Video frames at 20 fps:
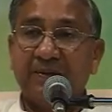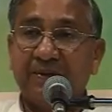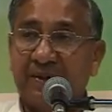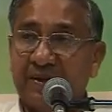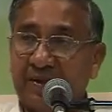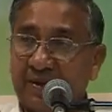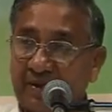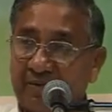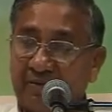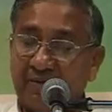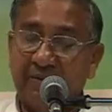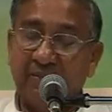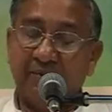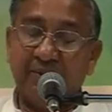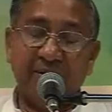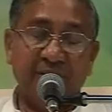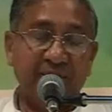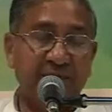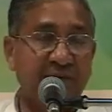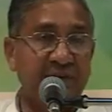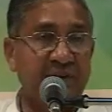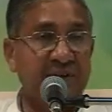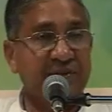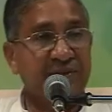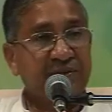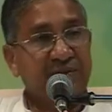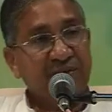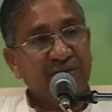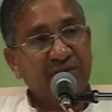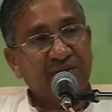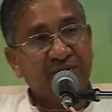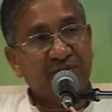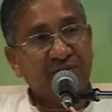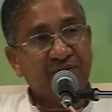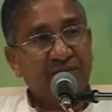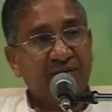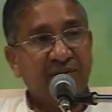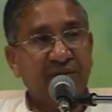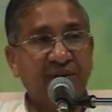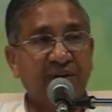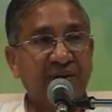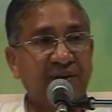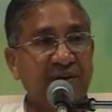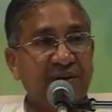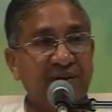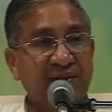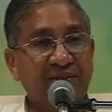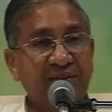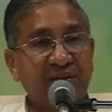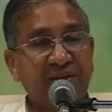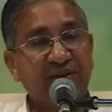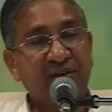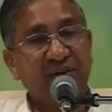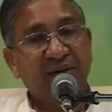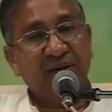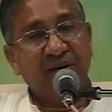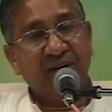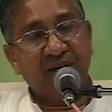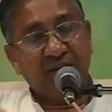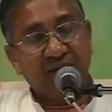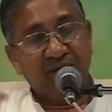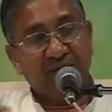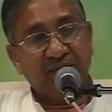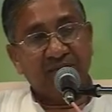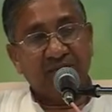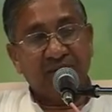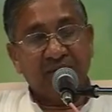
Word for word: Then everybody finished his dinner etc and